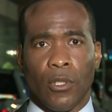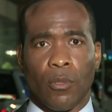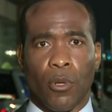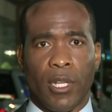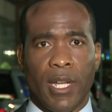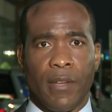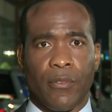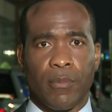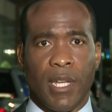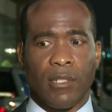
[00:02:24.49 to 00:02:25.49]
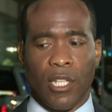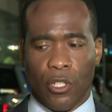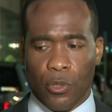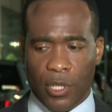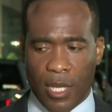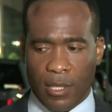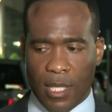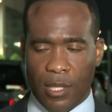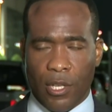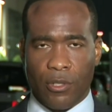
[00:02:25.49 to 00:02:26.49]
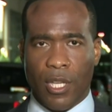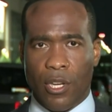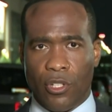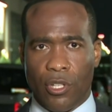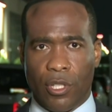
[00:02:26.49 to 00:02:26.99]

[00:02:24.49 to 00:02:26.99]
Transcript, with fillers: Reporting live from downtown Houston outside the Harris County Jail,